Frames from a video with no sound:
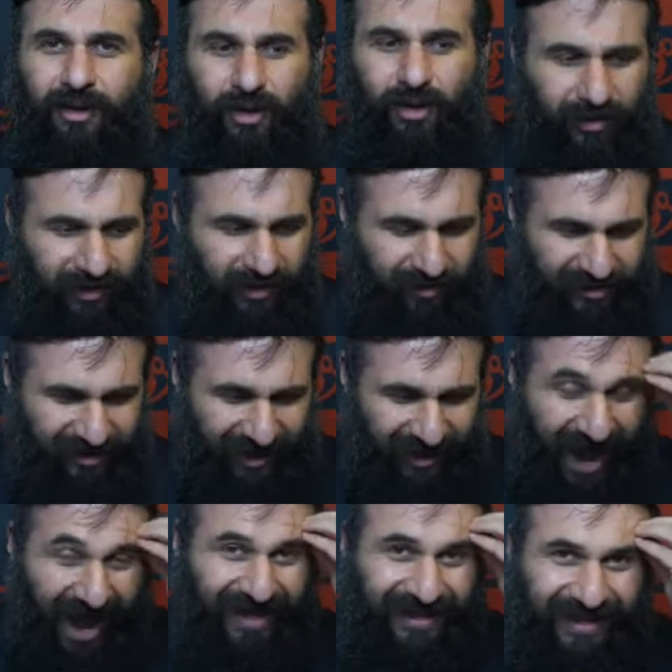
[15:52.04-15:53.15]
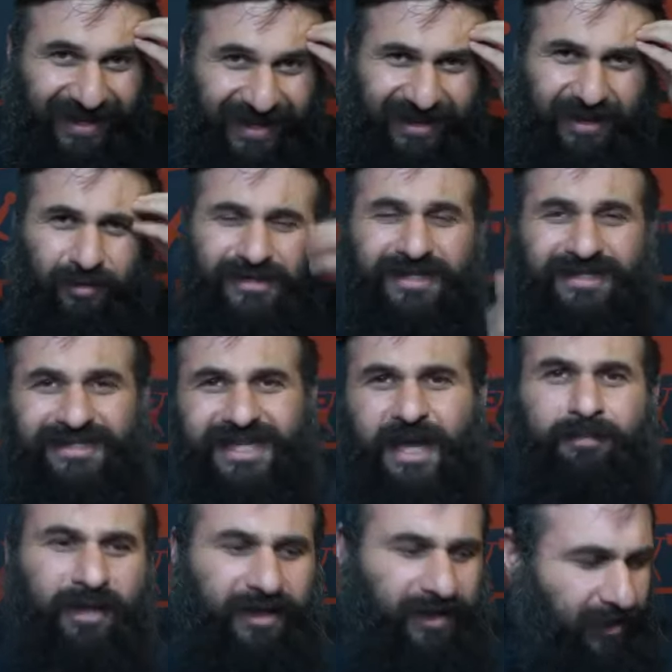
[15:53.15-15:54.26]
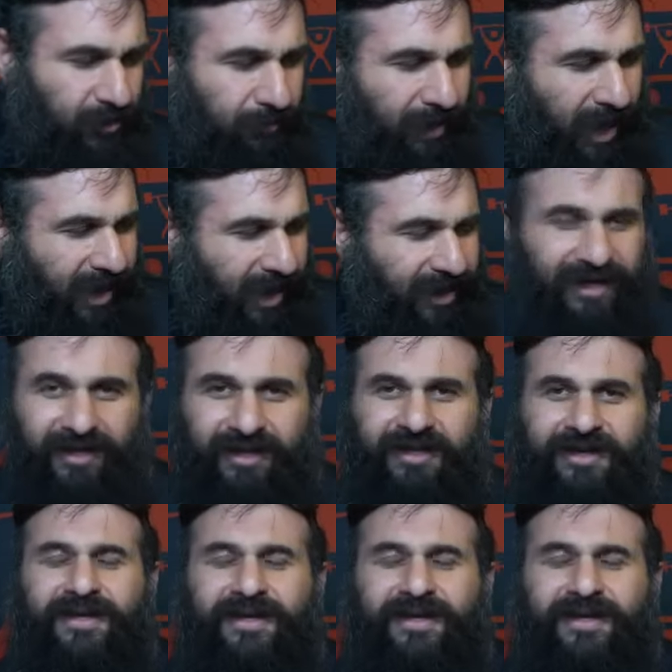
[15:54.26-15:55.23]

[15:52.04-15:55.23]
there is an idea that was incepted in your mind, and